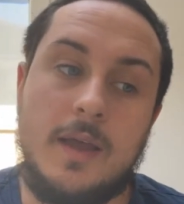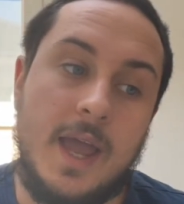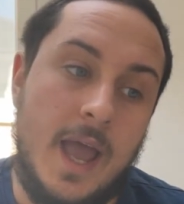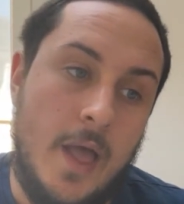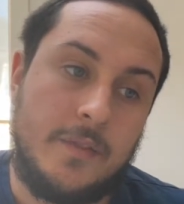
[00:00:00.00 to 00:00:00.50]

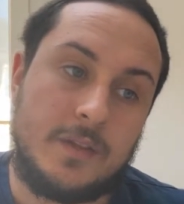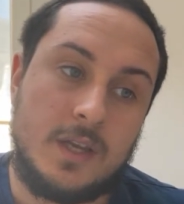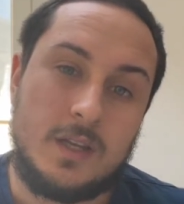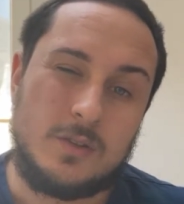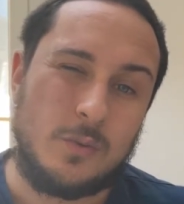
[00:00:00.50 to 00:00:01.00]
And
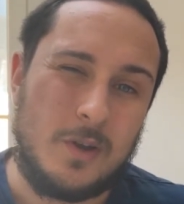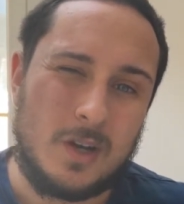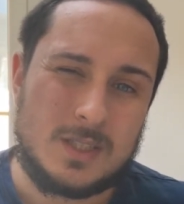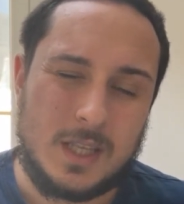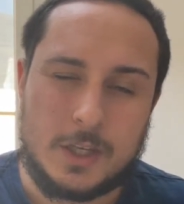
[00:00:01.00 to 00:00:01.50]
to be
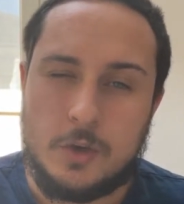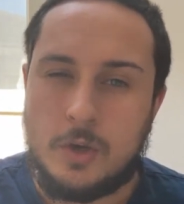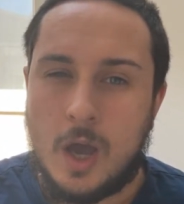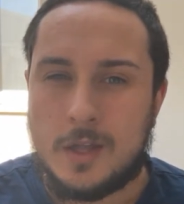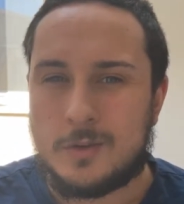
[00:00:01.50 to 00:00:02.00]
honest, like, you
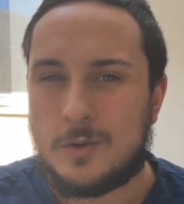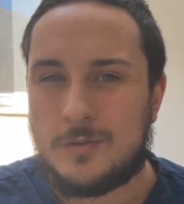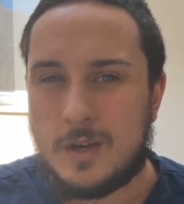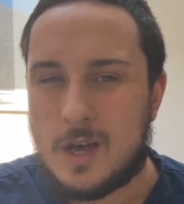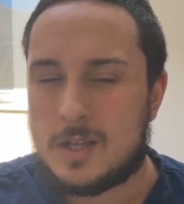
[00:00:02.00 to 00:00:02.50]
can't
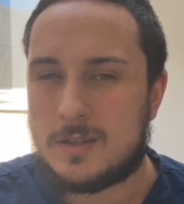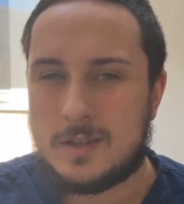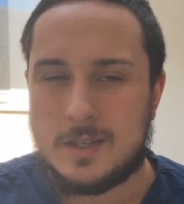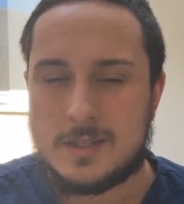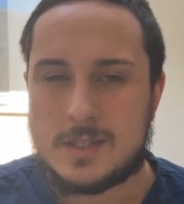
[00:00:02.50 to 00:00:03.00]
convert
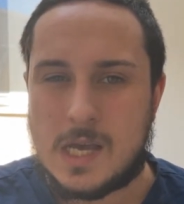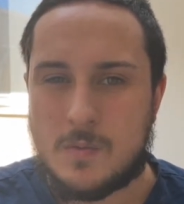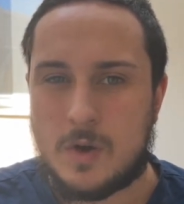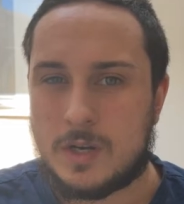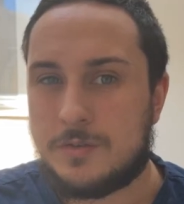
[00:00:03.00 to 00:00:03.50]

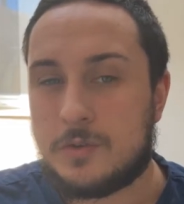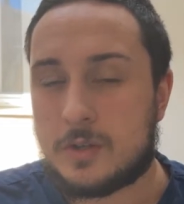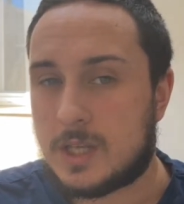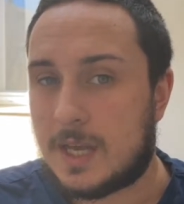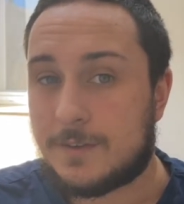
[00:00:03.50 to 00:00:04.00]
someone if you
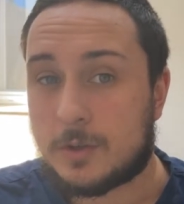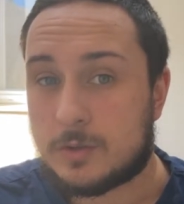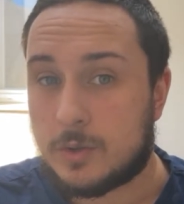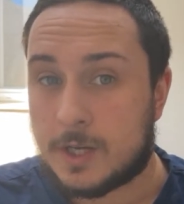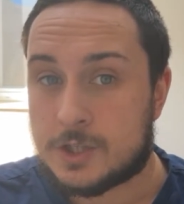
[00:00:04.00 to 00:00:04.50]
don't have a
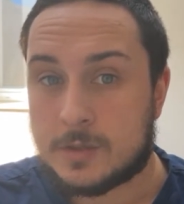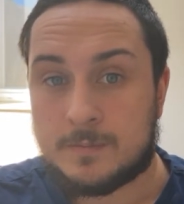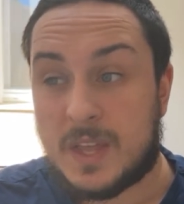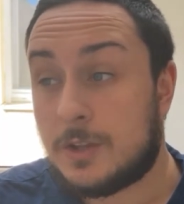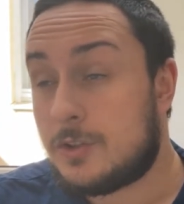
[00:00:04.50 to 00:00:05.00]
call to action.
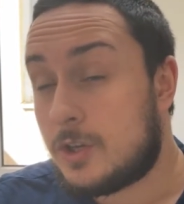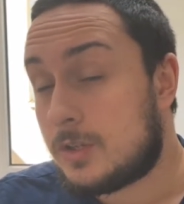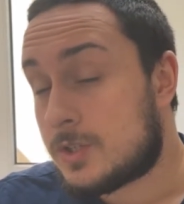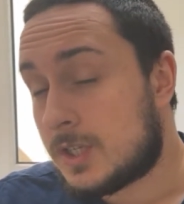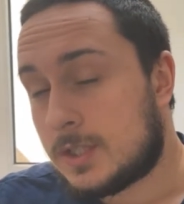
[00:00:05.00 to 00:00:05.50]
And on the
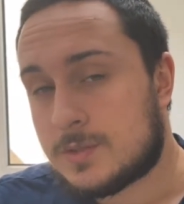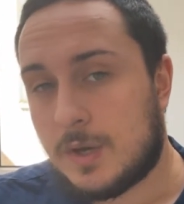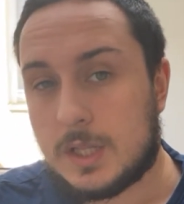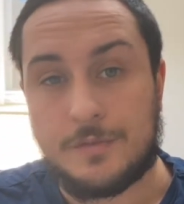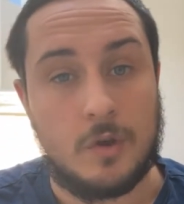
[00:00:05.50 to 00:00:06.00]
other side as
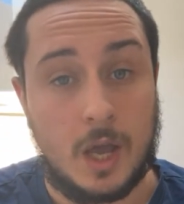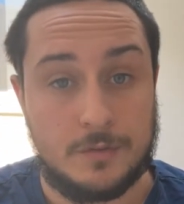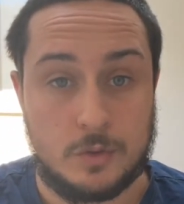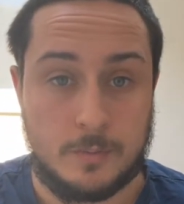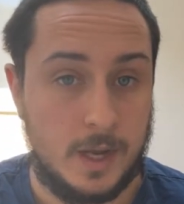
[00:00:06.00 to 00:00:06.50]
well, if you
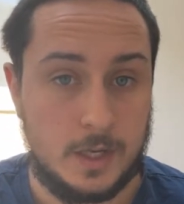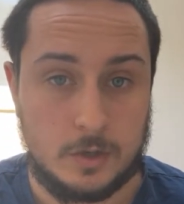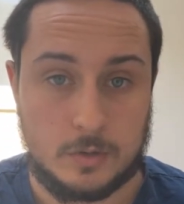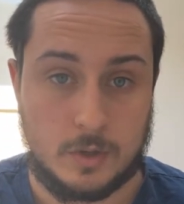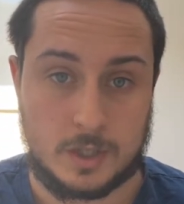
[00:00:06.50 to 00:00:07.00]
have too many
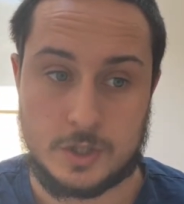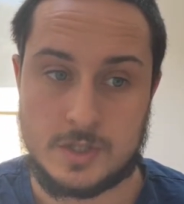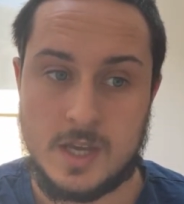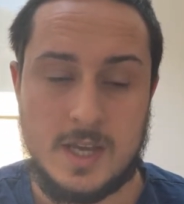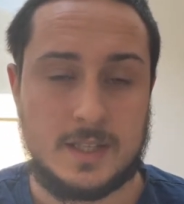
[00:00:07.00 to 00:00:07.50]
call to
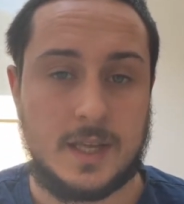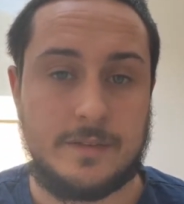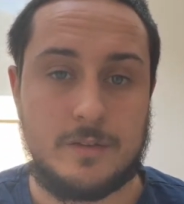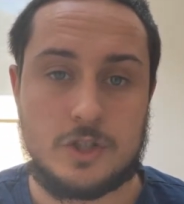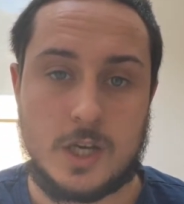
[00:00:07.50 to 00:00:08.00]
actions,
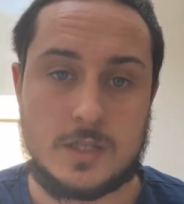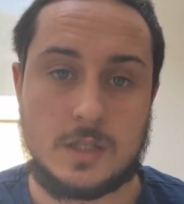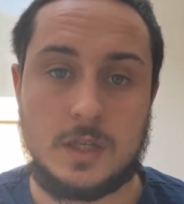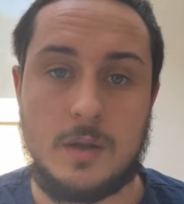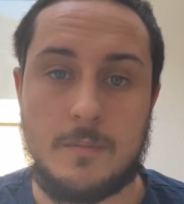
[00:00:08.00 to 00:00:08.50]
that will just
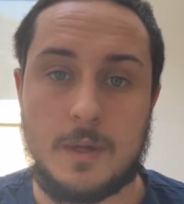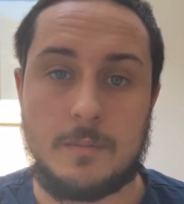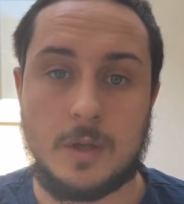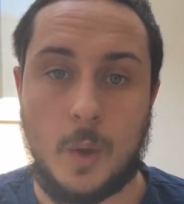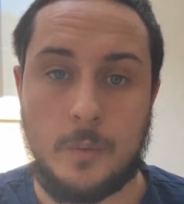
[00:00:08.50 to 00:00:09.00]
turn
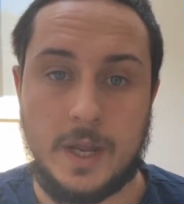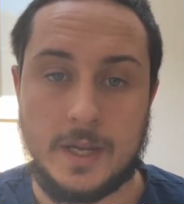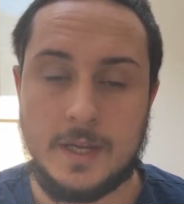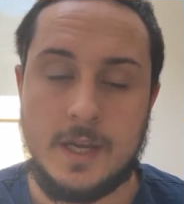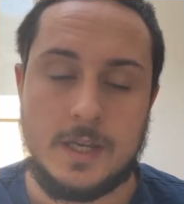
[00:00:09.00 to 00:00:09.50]
people
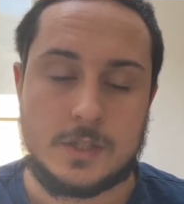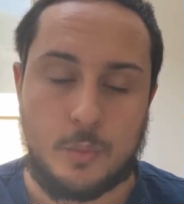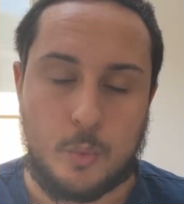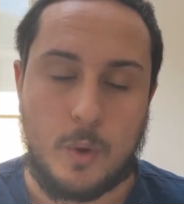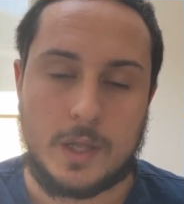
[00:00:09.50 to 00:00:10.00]
away.
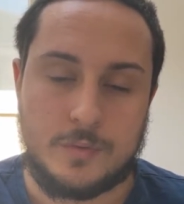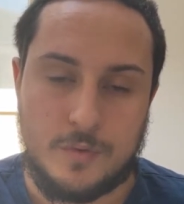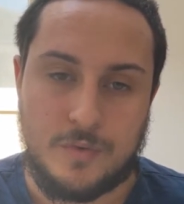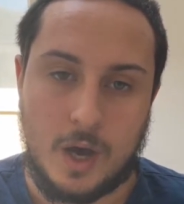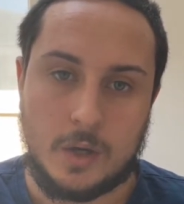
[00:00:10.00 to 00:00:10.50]
So what
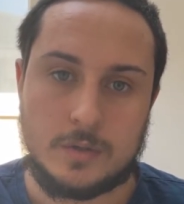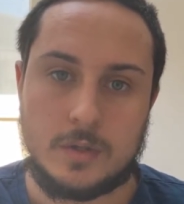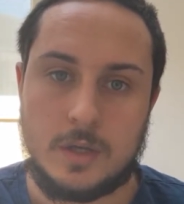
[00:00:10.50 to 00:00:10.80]
we found